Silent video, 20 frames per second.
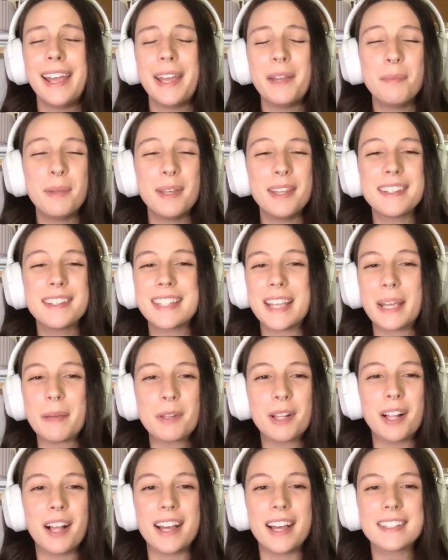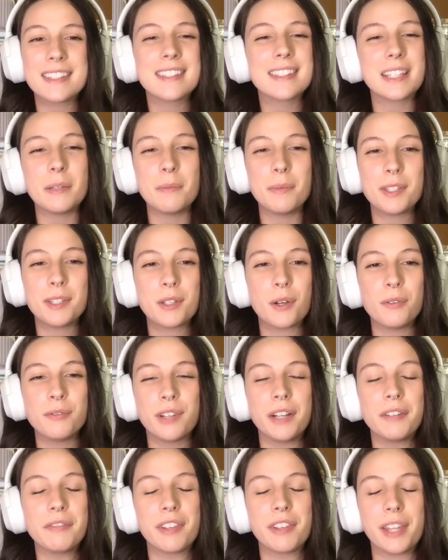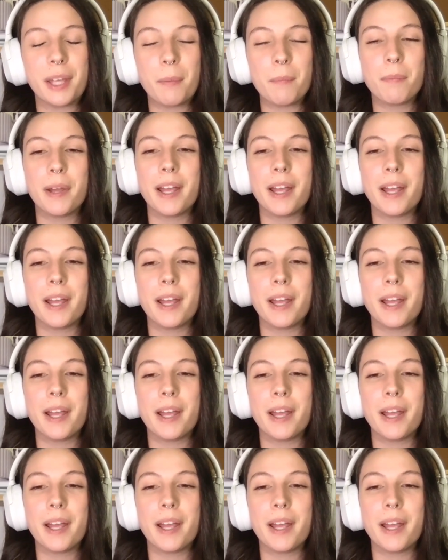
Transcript: and be in the same class. It's going to be so fun for them.